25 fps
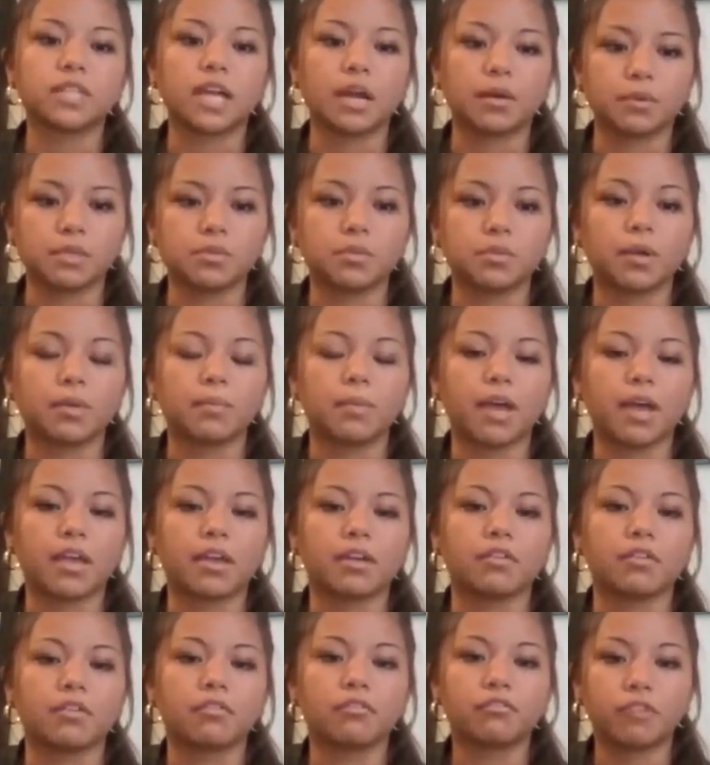that was when
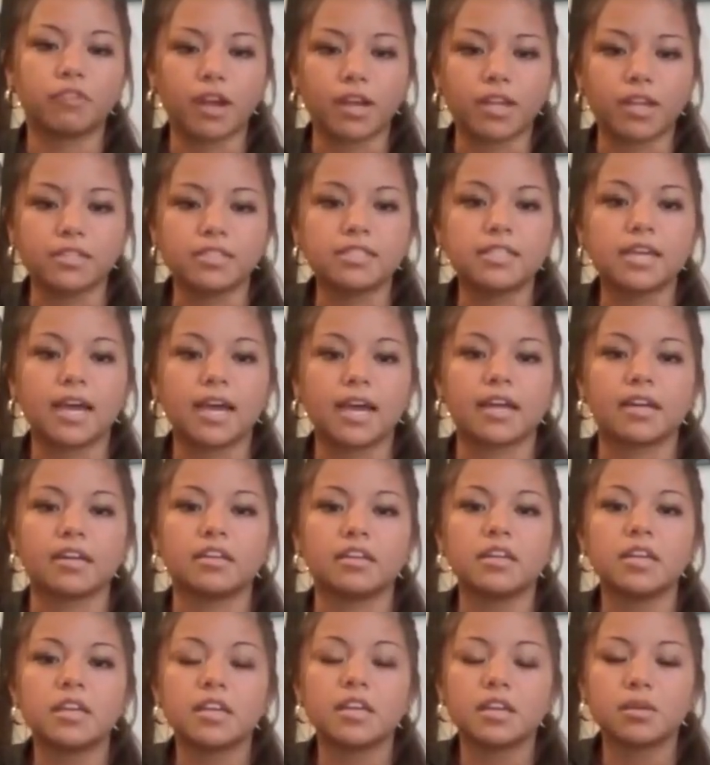my friend
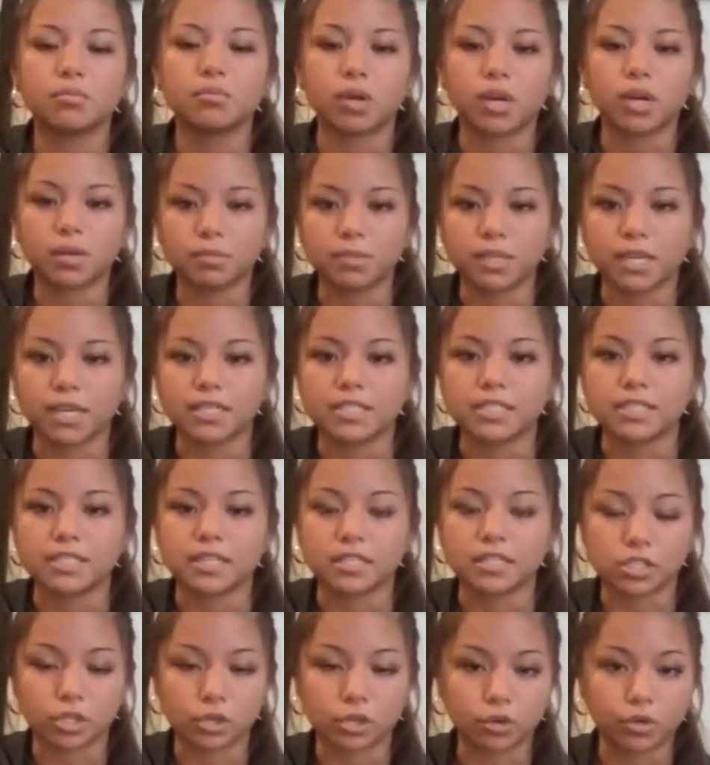had brought up the
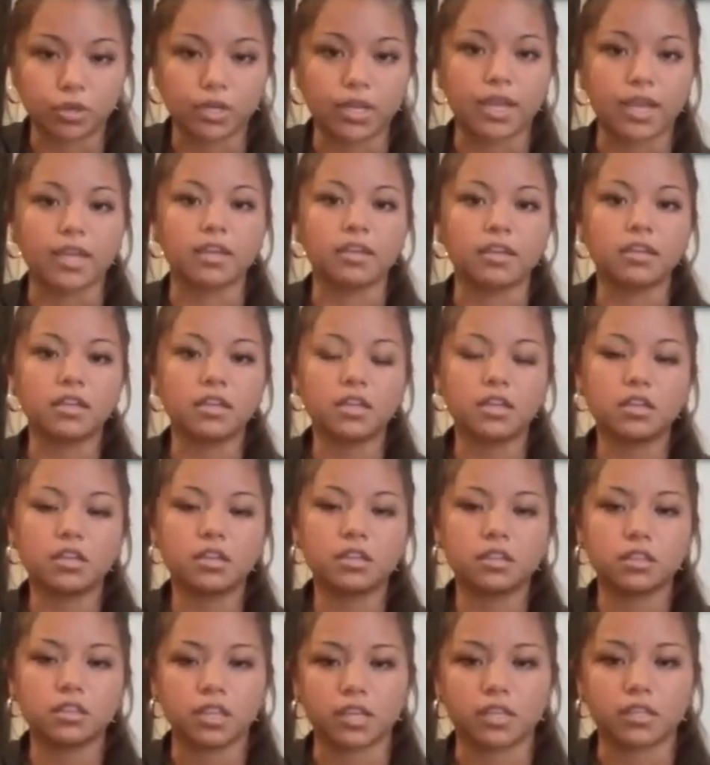idea to create
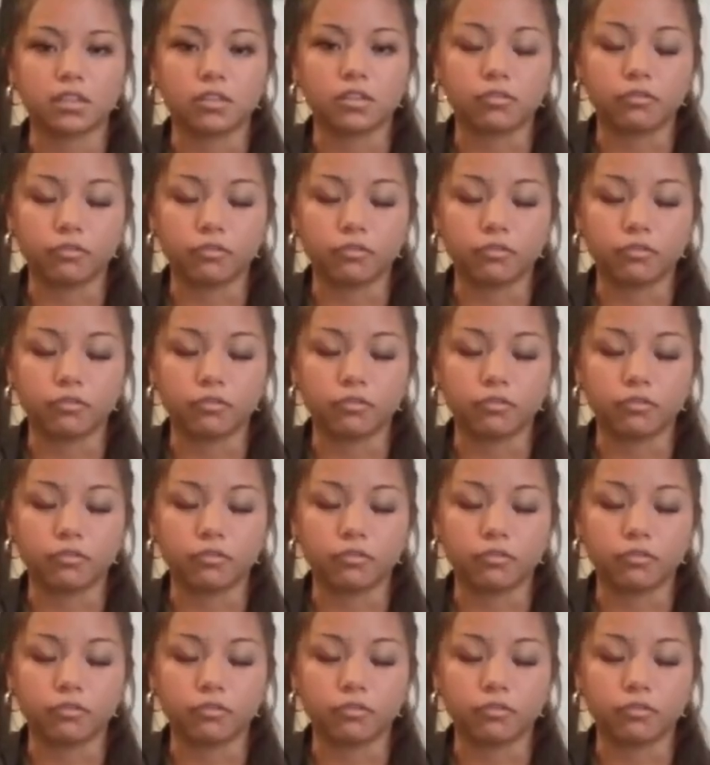like